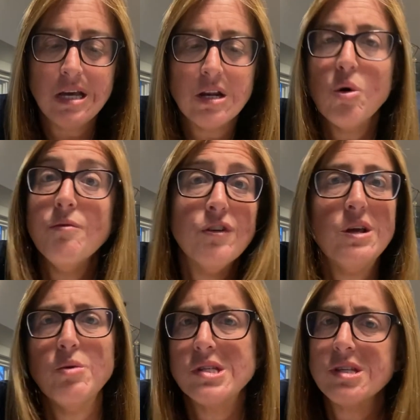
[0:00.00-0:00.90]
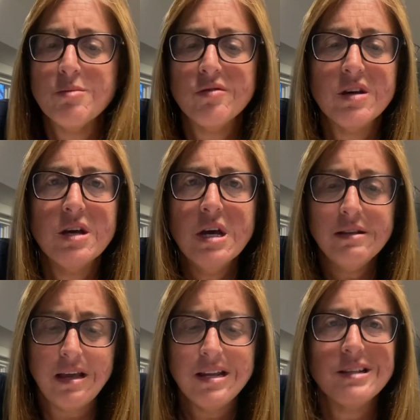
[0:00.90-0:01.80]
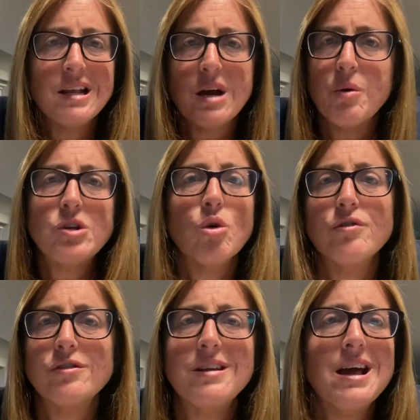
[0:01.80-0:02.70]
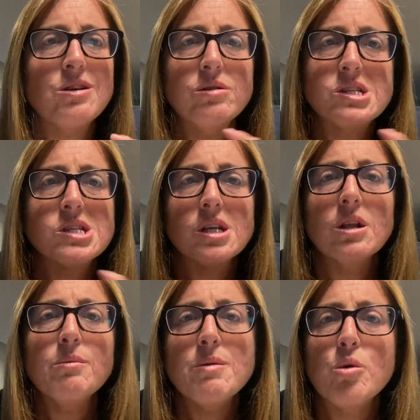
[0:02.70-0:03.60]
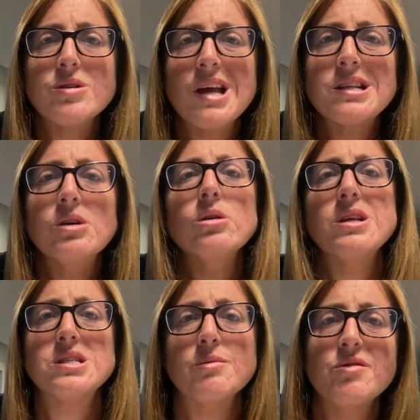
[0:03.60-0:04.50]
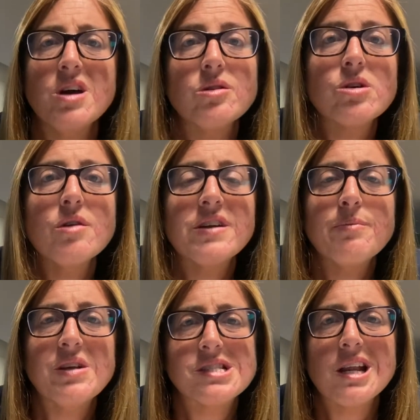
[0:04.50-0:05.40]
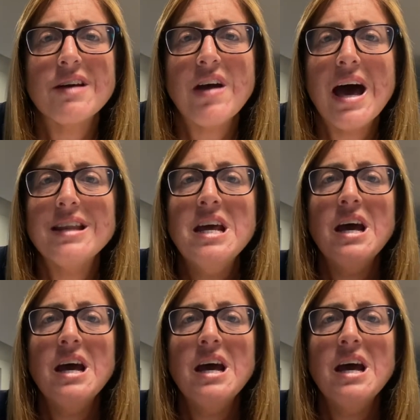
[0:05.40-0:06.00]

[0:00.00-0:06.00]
and hopefully with some of the data that I went over today, I know this is a little bit more technical than some of the other COVID updates that I've had.